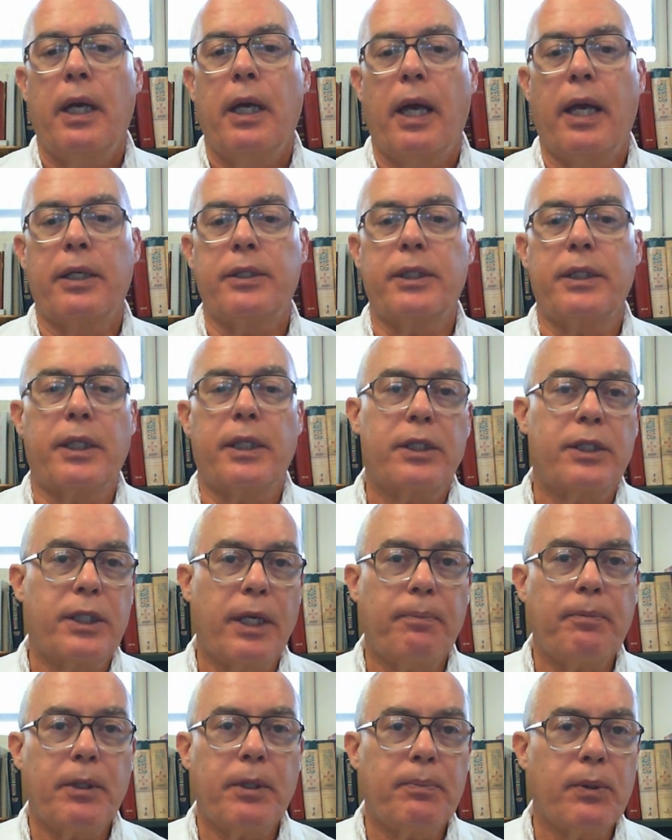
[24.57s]
as an
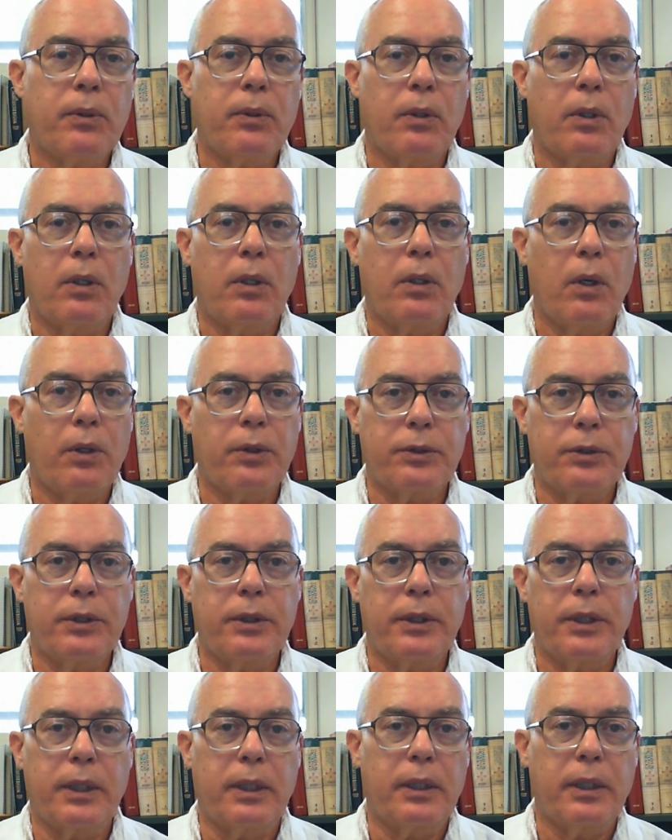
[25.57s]
acceptable
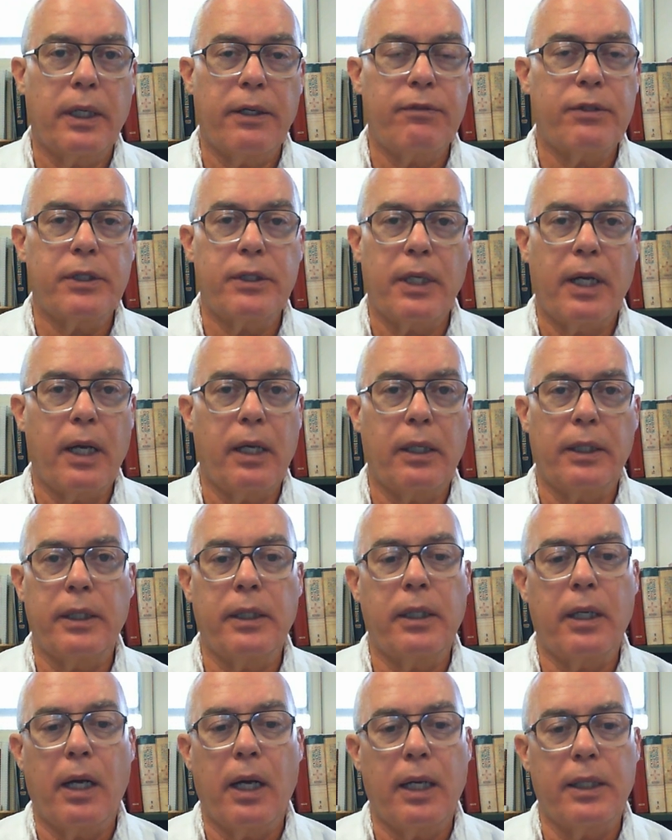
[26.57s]
alternate lifestyle
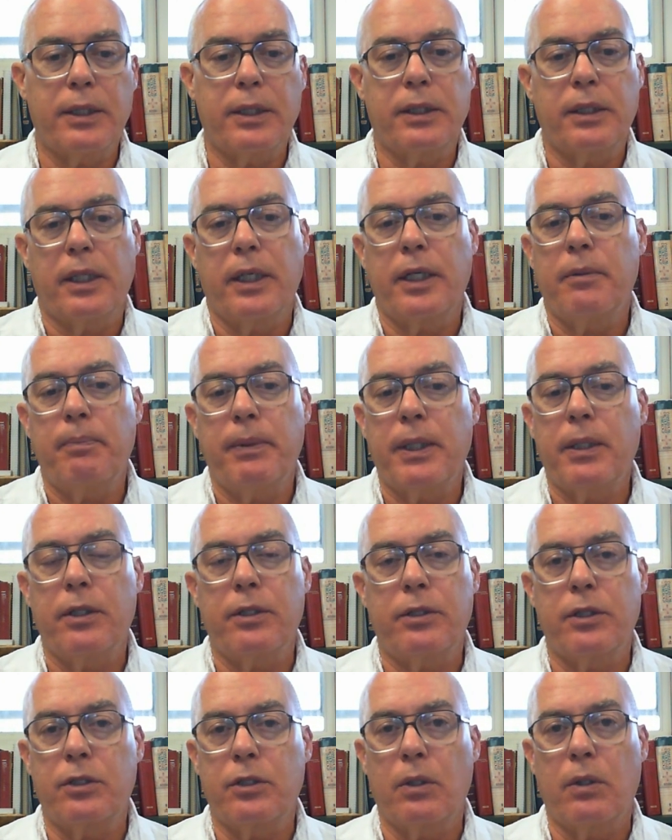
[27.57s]
in God's sight
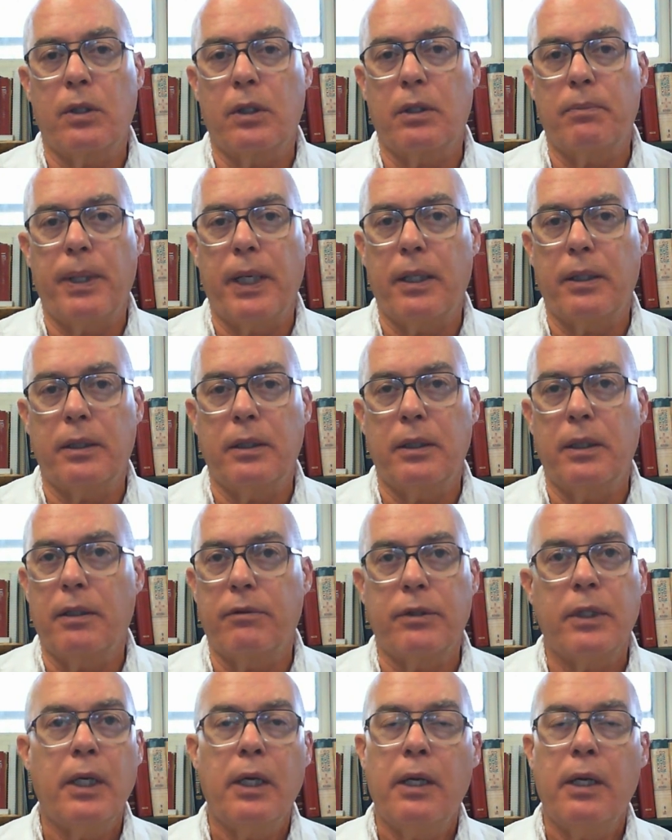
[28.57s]
because it's all about love.